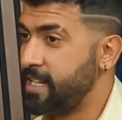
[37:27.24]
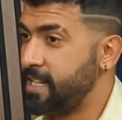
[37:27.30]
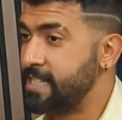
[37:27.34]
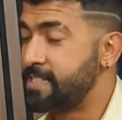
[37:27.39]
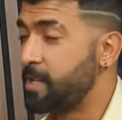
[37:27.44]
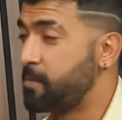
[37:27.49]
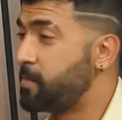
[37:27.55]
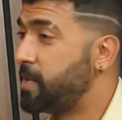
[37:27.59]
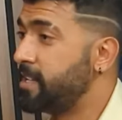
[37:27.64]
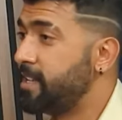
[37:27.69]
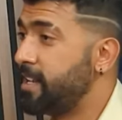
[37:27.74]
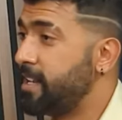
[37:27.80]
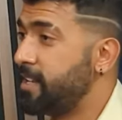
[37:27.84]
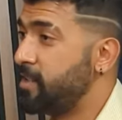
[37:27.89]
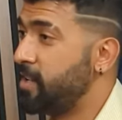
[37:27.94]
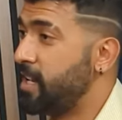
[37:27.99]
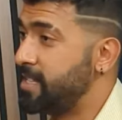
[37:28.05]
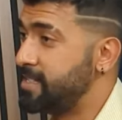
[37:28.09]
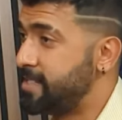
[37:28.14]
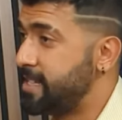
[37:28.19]
is something that
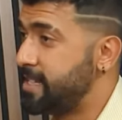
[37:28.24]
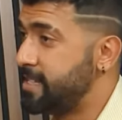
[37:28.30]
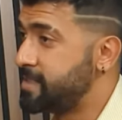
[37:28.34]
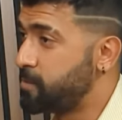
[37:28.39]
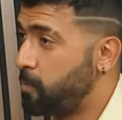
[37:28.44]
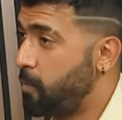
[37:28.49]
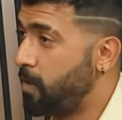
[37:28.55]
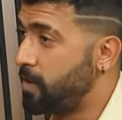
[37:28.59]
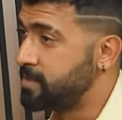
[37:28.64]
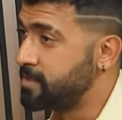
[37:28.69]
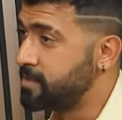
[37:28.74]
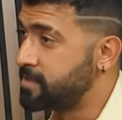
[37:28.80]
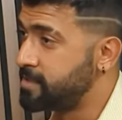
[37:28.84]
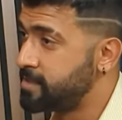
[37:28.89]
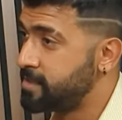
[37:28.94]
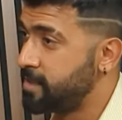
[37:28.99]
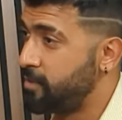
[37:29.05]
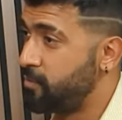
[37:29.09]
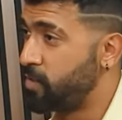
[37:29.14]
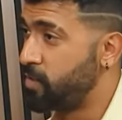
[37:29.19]
the United States
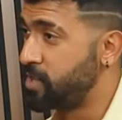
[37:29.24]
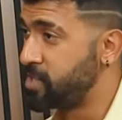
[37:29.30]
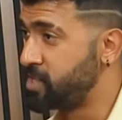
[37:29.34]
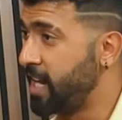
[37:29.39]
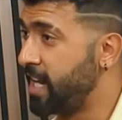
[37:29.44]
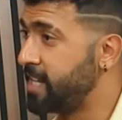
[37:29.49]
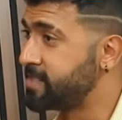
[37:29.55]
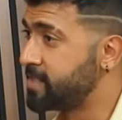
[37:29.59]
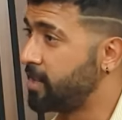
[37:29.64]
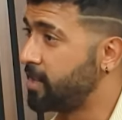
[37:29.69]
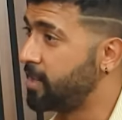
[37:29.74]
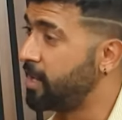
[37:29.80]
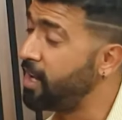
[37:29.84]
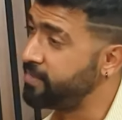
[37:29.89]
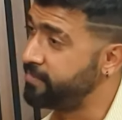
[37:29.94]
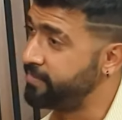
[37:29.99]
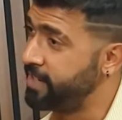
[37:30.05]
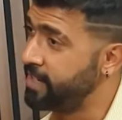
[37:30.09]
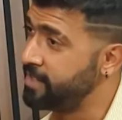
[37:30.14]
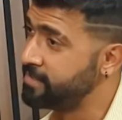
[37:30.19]
wants. Russia has a
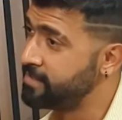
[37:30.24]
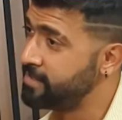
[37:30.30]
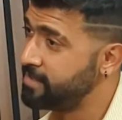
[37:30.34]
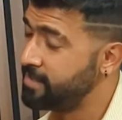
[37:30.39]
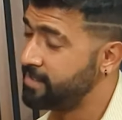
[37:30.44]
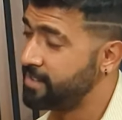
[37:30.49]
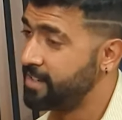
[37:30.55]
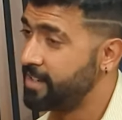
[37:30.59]
lot of it.